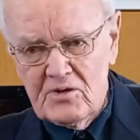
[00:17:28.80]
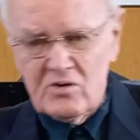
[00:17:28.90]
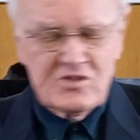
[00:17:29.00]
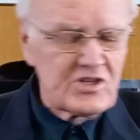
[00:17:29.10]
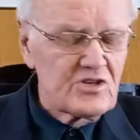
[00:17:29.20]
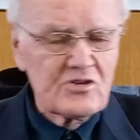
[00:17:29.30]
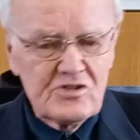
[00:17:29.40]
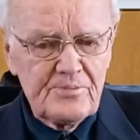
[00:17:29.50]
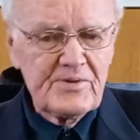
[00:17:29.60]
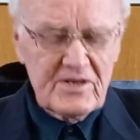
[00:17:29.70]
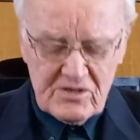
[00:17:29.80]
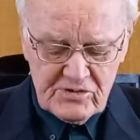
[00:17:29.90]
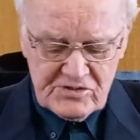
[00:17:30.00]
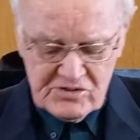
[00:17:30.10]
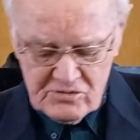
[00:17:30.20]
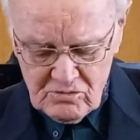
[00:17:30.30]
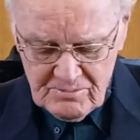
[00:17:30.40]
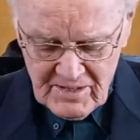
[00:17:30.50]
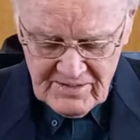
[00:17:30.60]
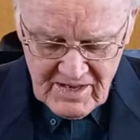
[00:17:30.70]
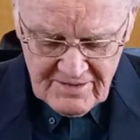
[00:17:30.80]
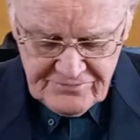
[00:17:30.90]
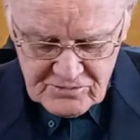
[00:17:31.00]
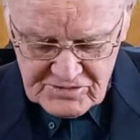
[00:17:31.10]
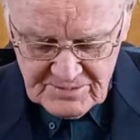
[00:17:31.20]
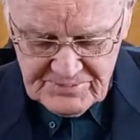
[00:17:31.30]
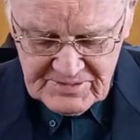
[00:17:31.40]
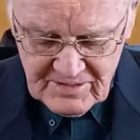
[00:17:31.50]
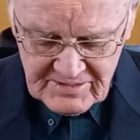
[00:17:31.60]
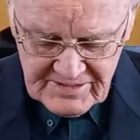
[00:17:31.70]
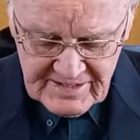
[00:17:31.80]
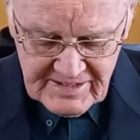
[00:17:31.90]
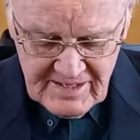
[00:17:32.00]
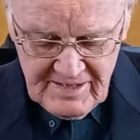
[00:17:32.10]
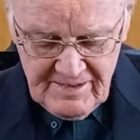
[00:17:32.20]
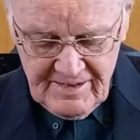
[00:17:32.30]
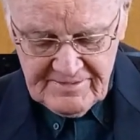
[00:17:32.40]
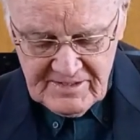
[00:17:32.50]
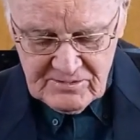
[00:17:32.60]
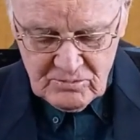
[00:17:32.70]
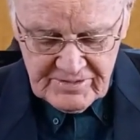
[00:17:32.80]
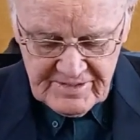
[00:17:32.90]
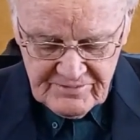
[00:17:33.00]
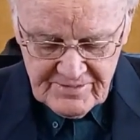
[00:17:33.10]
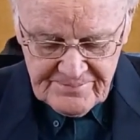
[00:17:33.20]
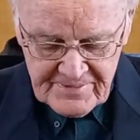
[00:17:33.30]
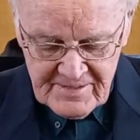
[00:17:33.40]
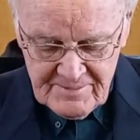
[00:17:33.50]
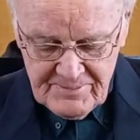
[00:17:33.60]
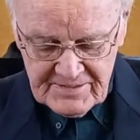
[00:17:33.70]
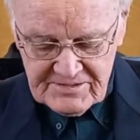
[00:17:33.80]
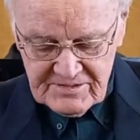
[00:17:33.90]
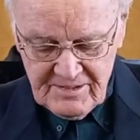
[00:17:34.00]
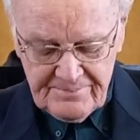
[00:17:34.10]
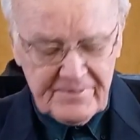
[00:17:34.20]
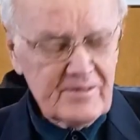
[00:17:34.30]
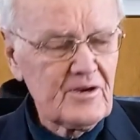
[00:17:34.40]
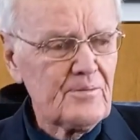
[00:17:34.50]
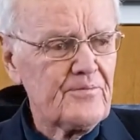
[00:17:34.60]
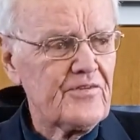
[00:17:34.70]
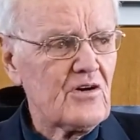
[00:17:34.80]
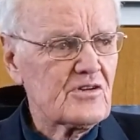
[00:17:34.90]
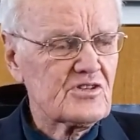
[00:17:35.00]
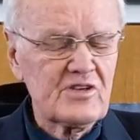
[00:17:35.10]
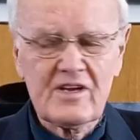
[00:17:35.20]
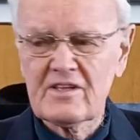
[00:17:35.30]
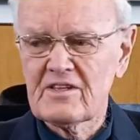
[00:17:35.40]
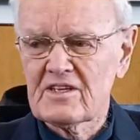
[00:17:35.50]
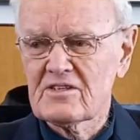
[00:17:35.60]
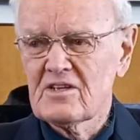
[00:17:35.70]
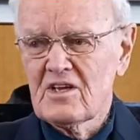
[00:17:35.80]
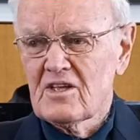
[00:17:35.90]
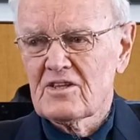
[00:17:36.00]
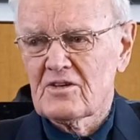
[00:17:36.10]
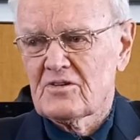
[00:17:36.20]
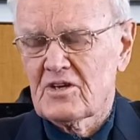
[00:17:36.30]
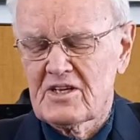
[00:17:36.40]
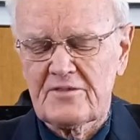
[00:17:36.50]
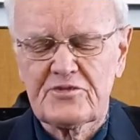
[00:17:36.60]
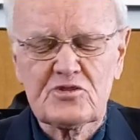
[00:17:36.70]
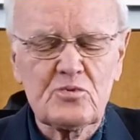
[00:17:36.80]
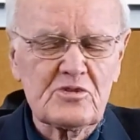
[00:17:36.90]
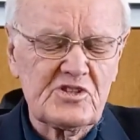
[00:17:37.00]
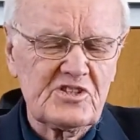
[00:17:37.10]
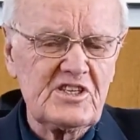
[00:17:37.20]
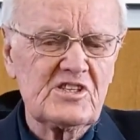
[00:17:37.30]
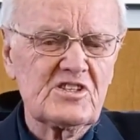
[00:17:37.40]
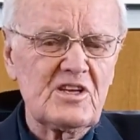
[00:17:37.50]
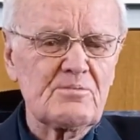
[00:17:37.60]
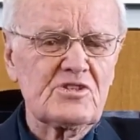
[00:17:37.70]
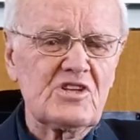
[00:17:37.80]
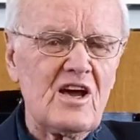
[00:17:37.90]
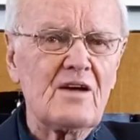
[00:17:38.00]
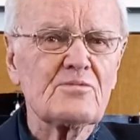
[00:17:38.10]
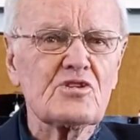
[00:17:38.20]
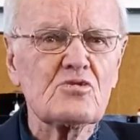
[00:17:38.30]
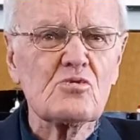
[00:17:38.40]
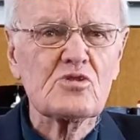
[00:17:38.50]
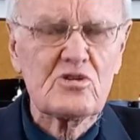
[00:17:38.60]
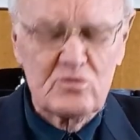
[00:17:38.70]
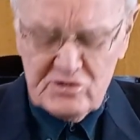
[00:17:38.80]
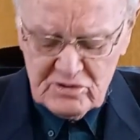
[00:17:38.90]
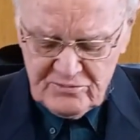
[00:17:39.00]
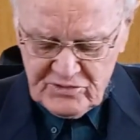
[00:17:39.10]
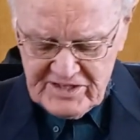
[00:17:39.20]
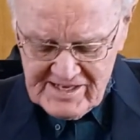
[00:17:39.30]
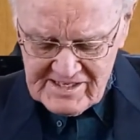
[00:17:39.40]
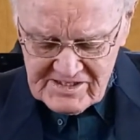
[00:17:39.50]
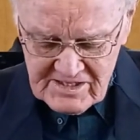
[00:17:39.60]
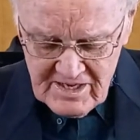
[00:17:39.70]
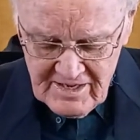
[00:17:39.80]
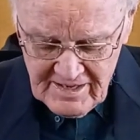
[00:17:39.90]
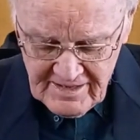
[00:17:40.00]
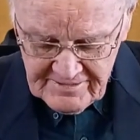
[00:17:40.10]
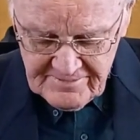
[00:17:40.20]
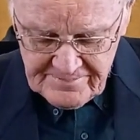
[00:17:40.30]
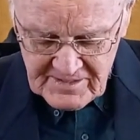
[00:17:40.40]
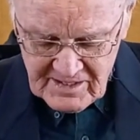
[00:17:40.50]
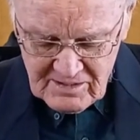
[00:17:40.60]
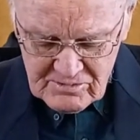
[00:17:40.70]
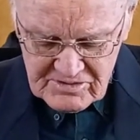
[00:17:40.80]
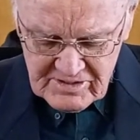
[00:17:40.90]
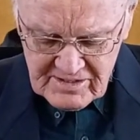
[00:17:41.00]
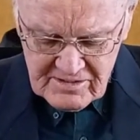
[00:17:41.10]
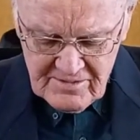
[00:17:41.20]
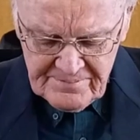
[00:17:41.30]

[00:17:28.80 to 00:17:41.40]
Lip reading: continue to be a Christian all my life or something like that, and whatever. But there are folks saying that the gifts will cease sometimes and all sorts of things. And I was saying,